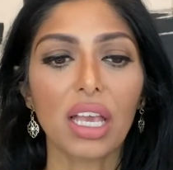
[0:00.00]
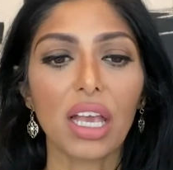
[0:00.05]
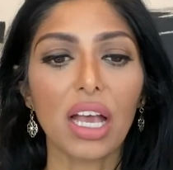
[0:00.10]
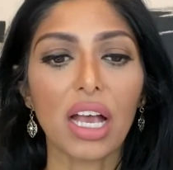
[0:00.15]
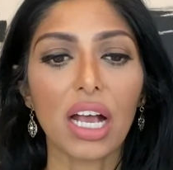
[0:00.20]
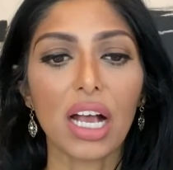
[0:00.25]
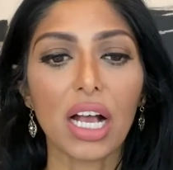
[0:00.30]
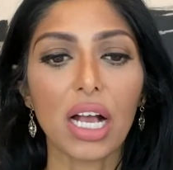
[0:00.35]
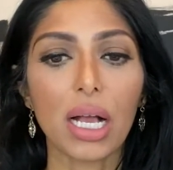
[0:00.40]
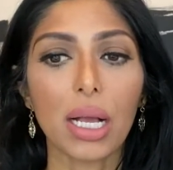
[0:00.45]

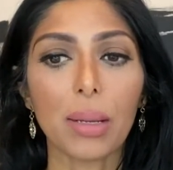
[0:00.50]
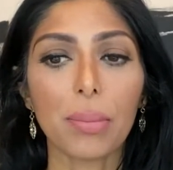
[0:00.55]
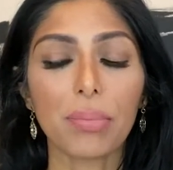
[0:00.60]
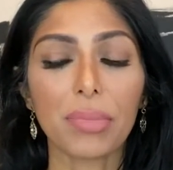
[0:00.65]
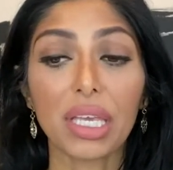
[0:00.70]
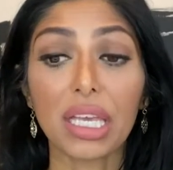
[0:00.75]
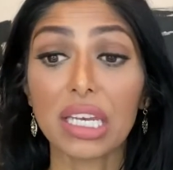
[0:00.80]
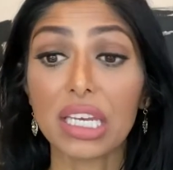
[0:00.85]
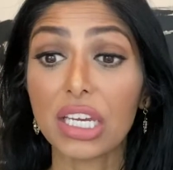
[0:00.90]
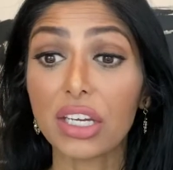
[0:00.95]
And
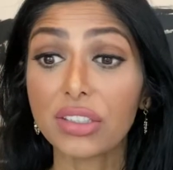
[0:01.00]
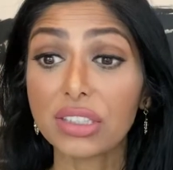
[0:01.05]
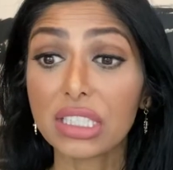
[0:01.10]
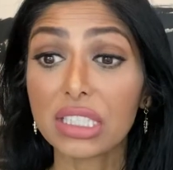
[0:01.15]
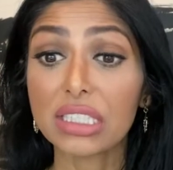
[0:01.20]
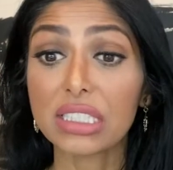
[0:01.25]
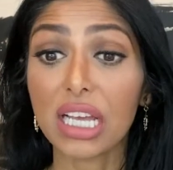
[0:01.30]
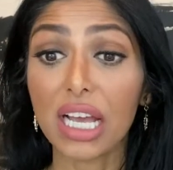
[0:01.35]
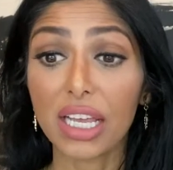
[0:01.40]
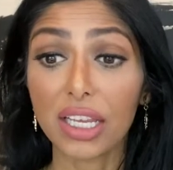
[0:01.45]
here's a
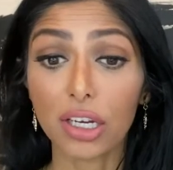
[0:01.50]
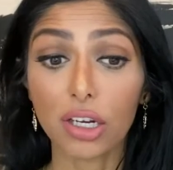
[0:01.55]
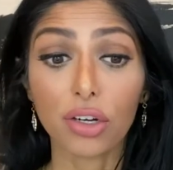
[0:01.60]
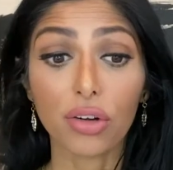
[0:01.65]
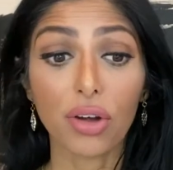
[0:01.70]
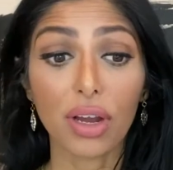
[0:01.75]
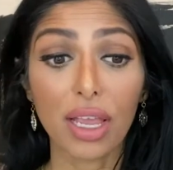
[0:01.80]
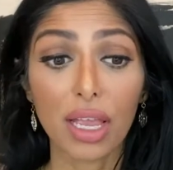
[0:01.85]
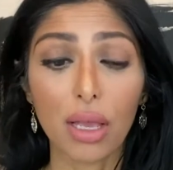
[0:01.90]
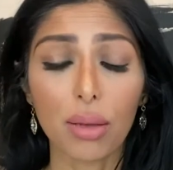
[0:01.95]

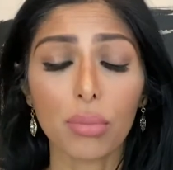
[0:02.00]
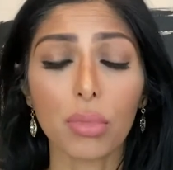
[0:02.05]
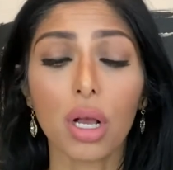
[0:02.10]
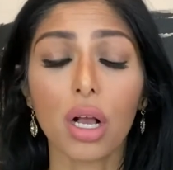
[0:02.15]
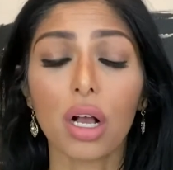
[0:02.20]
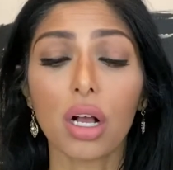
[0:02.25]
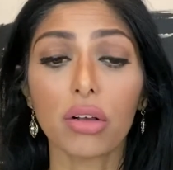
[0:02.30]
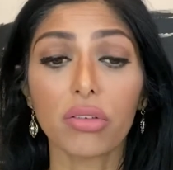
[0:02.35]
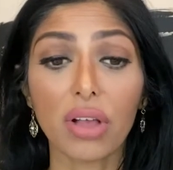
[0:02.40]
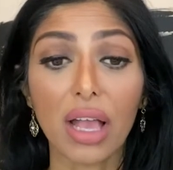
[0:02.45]
diagram
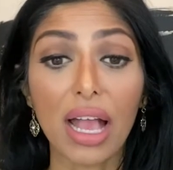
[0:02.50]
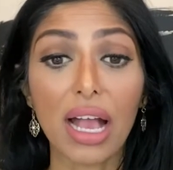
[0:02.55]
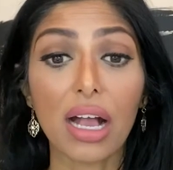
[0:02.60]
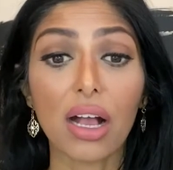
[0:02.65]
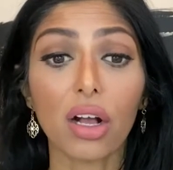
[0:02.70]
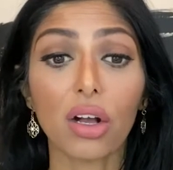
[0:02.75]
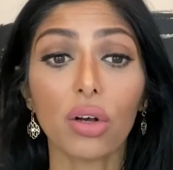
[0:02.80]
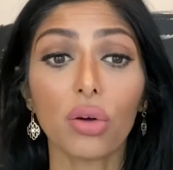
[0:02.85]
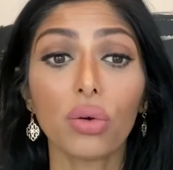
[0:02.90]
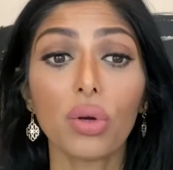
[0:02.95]
of
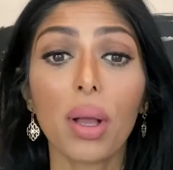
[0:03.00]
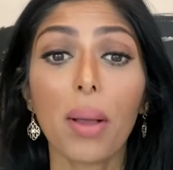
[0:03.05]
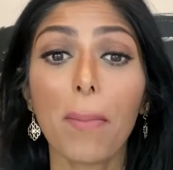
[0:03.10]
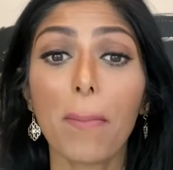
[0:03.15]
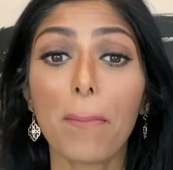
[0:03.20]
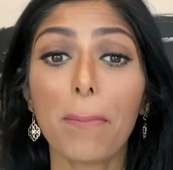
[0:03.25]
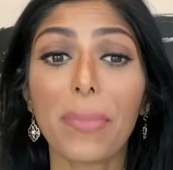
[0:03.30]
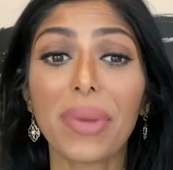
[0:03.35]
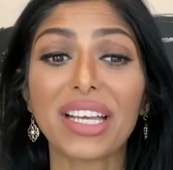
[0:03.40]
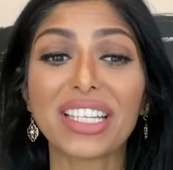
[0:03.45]
how
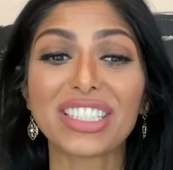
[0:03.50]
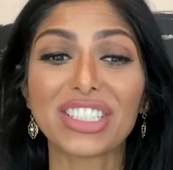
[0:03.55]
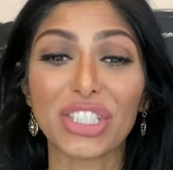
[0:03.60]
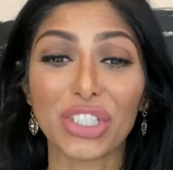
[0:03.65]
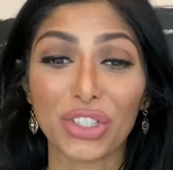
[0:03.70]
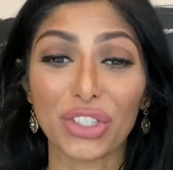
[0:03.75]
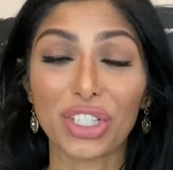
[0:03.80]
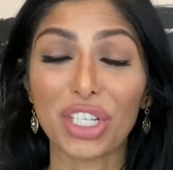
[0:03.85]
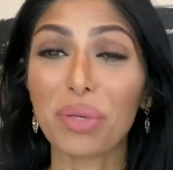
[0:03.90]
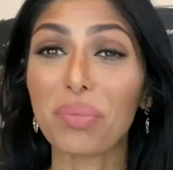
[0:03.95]

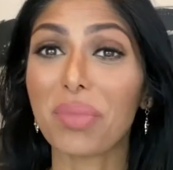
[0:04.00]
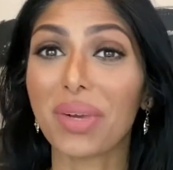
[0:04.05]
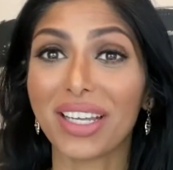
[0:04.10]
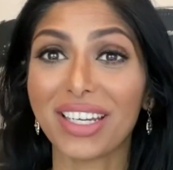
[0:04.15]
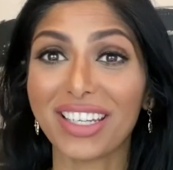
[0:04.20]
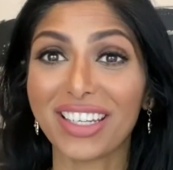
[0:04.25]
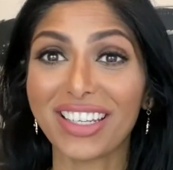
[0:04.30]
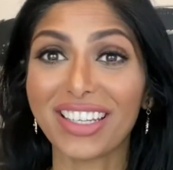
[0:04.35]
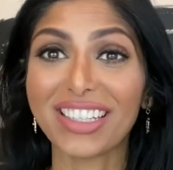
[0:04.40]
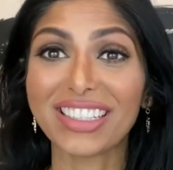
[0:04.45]
dirty
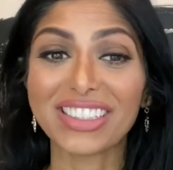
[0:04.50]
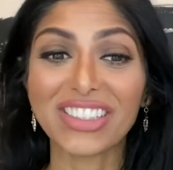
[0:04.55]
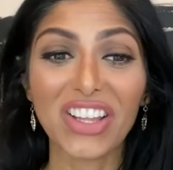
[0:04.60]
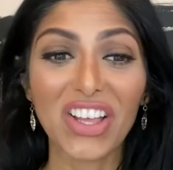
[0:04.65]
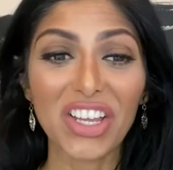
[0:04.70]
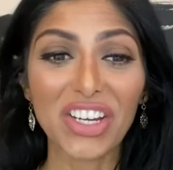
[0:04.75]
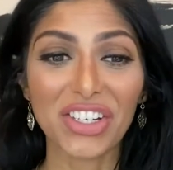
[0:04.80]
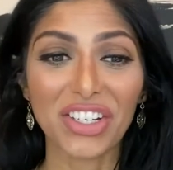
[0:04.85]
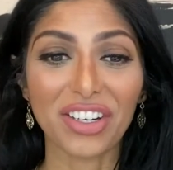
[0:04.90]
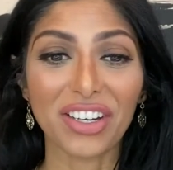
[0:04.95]
money is
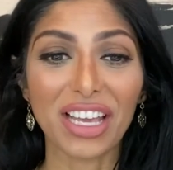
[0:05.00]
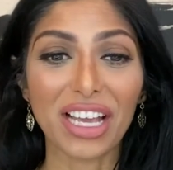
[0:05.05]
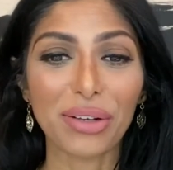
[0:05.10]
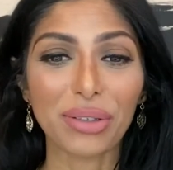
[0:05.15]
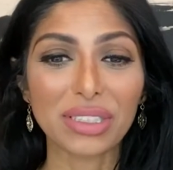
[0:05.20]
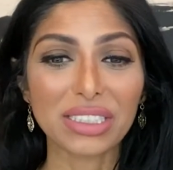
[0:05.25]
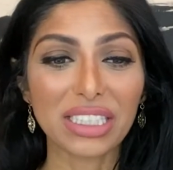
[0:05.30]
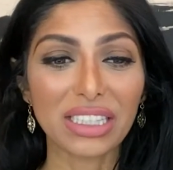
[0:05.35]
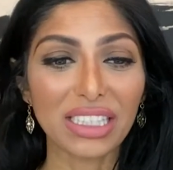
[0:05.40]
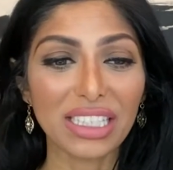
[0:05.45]
laundered, how
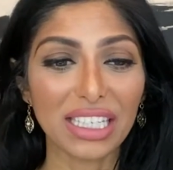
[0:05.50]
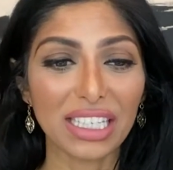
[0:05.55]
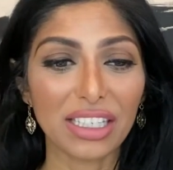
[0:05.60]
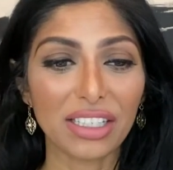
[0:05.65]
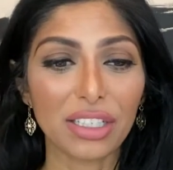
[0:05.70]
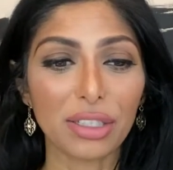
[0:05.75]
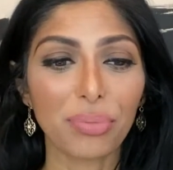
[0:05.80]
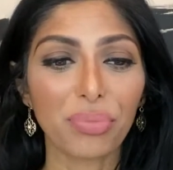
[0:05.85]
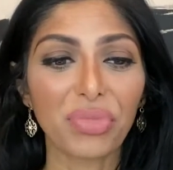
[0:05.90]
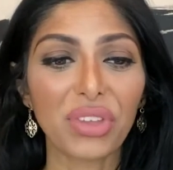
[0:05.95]
it's
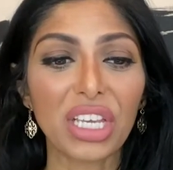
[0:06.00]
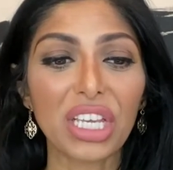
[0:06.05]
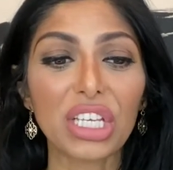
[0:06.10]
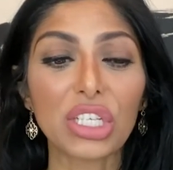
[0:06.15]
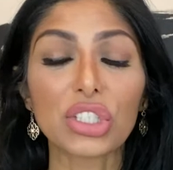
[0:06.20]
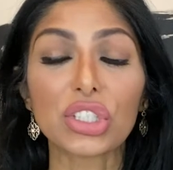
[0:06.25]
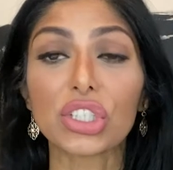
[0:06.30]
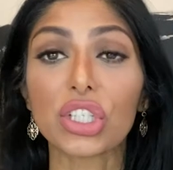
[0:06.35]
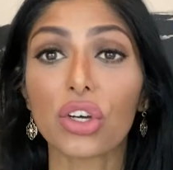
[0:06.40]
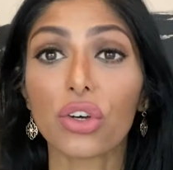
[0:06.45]
cleaned.
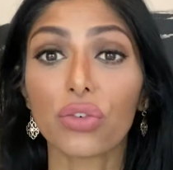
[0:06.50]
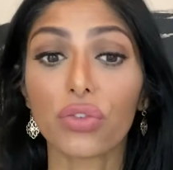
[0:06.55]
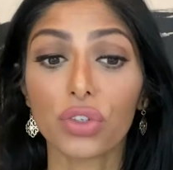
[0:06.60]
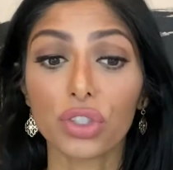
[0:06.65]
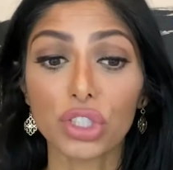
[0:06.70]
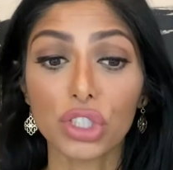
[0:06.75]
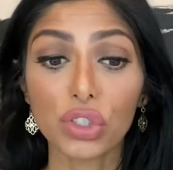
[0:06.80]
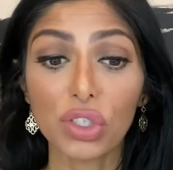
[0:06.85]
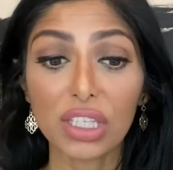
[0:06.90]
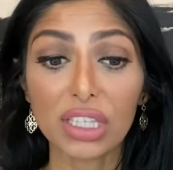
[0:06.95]
So
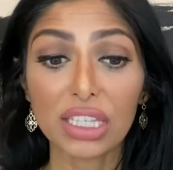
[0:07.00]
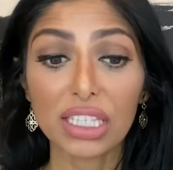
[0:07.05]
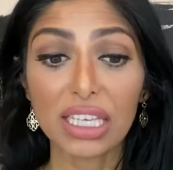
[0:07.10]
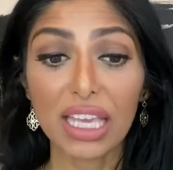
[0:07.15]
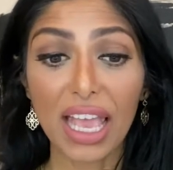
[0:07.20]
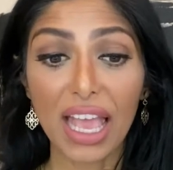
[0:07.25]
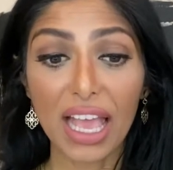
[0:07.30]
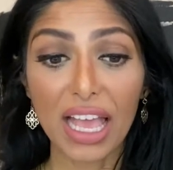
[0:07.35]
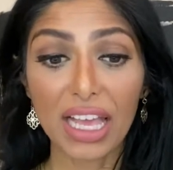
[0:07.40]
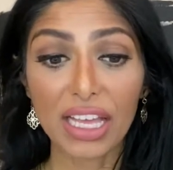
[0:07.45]
first you get the
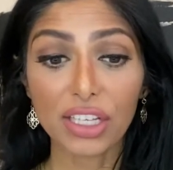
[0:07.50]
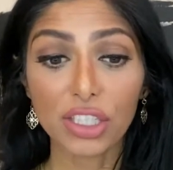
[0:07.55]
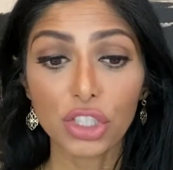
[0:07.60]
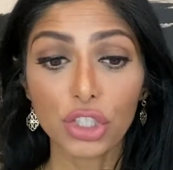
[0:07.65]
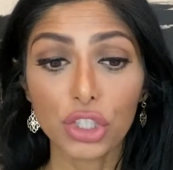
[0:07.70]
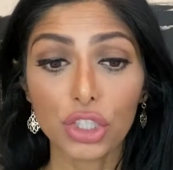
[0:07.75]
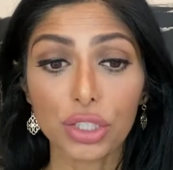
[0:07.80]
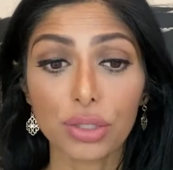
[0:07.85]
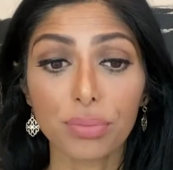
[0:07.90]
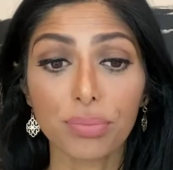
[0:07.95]

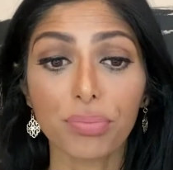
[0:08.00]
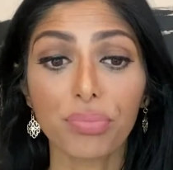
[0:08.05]
cash.